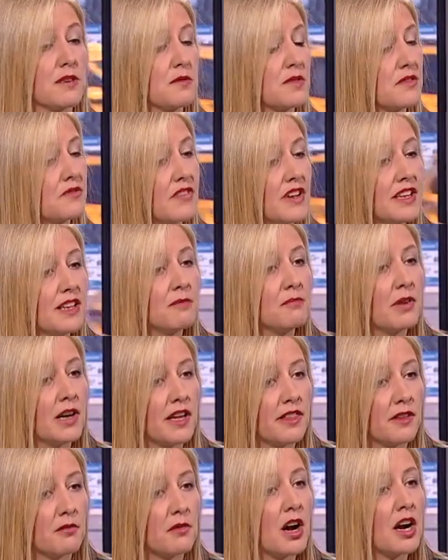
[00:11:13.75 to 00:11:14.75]
It was funded
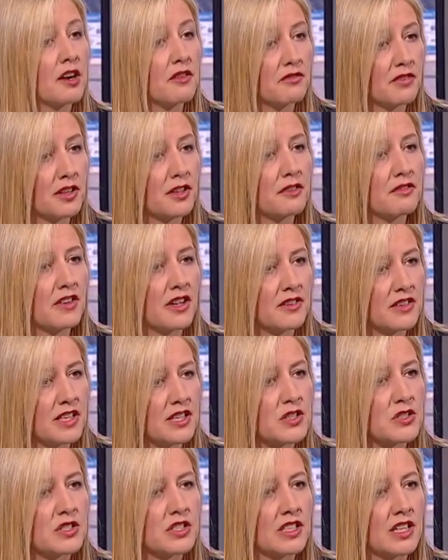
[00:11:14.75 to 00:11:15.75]
by the Rockefeller
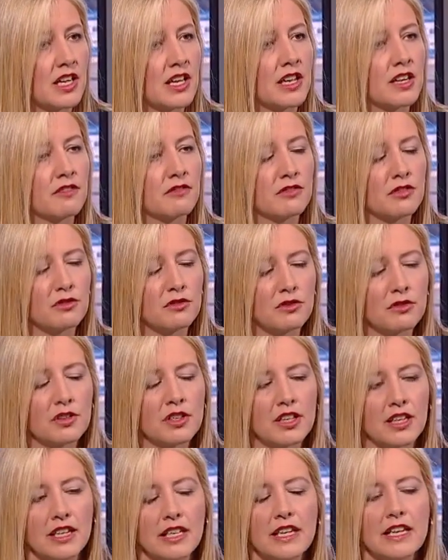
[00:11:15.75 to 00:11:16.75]
Foundation out of New
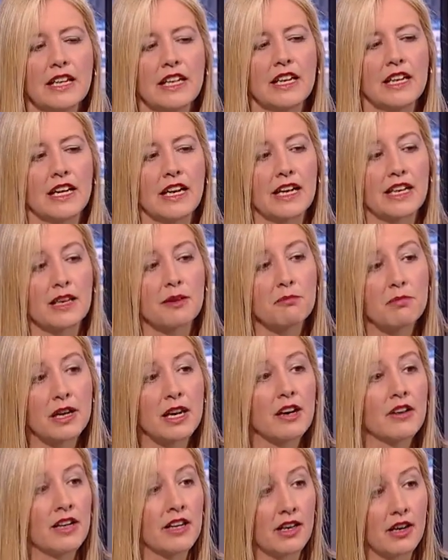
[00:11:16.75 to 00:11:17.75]
York,
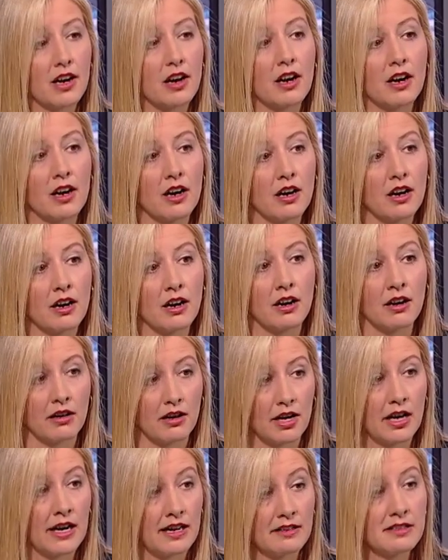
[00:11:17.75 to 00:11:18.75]
comparing
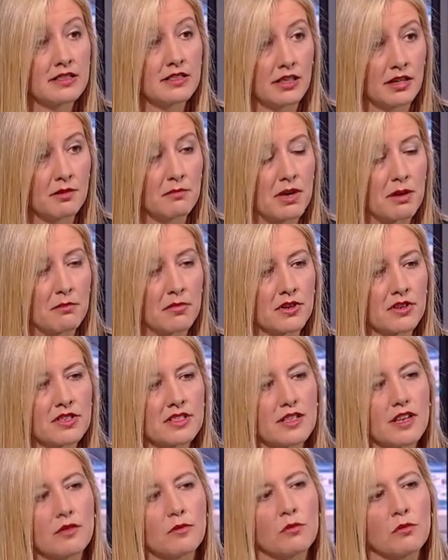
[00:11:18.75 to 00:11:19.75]
our
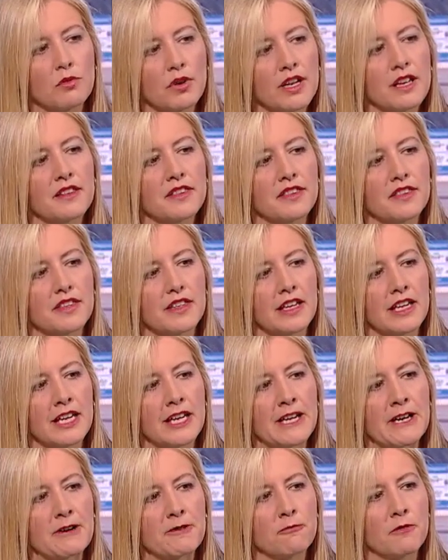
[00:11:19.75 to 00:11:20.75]
members with
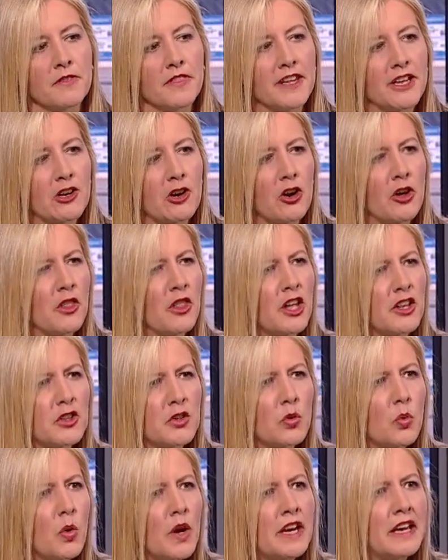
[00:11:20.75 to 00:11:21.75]
what they call the
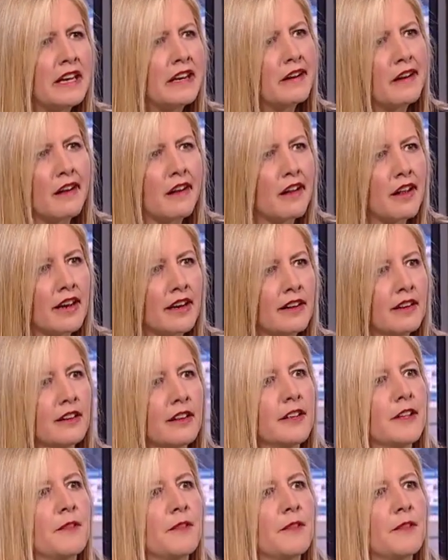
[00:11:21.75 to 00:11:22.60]
29